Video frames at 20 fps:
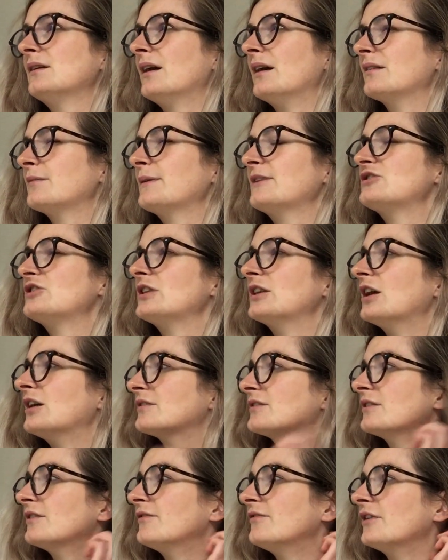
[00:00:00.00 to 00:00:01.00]
especially
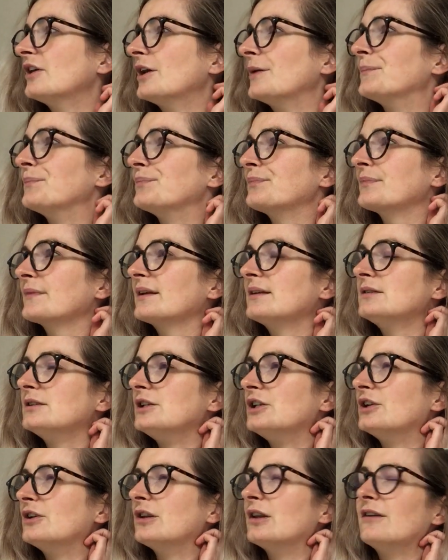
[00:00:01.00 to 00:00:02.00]
lots of, a
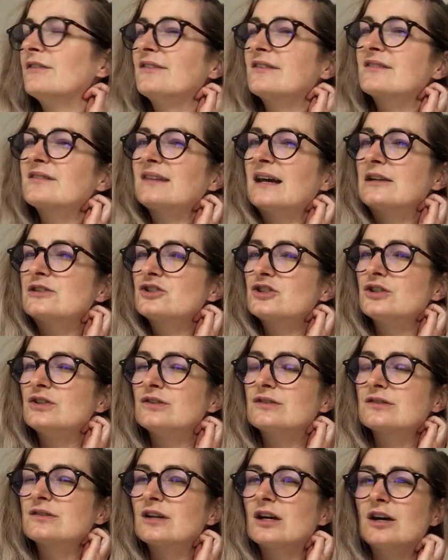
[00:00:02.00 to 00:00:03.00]
lot of the
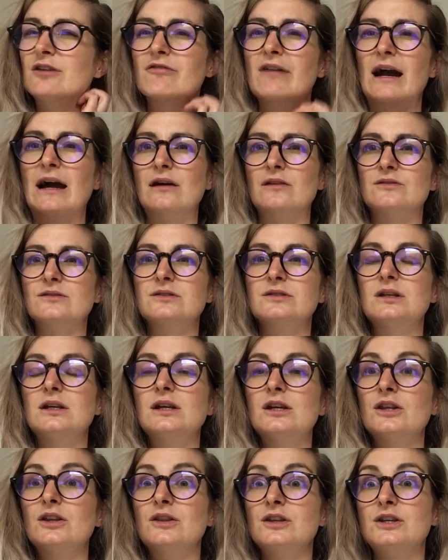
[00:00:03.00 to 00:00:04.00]
statues around
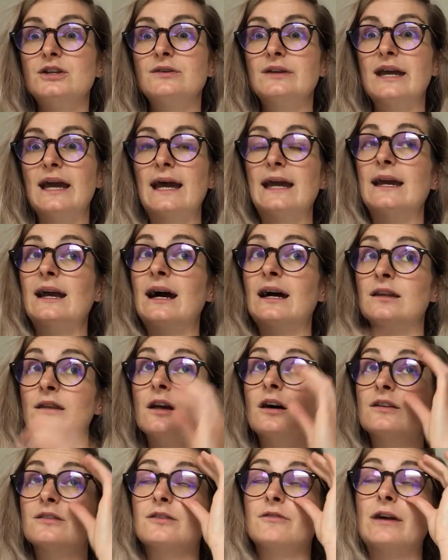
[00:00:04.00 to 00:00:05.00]
the UK and
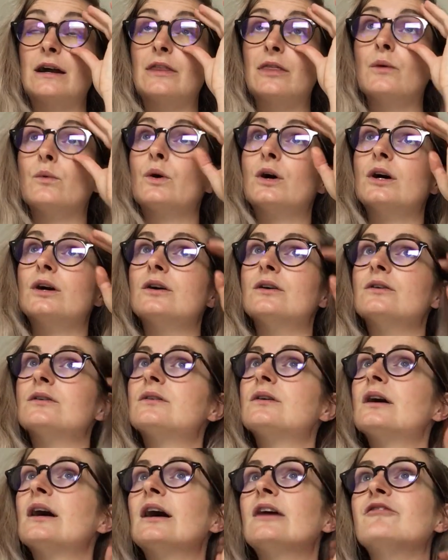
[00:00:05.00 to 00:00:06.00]
lots around the world
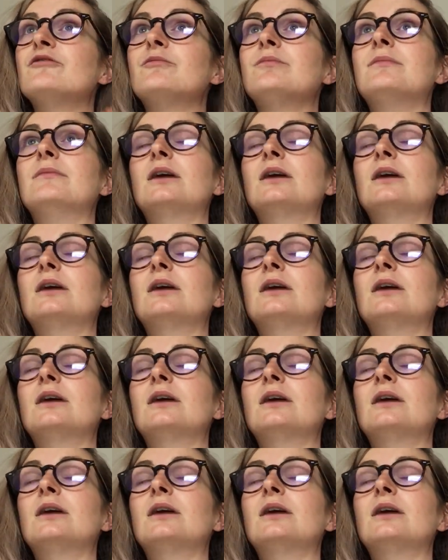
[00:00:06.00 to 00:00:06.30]
have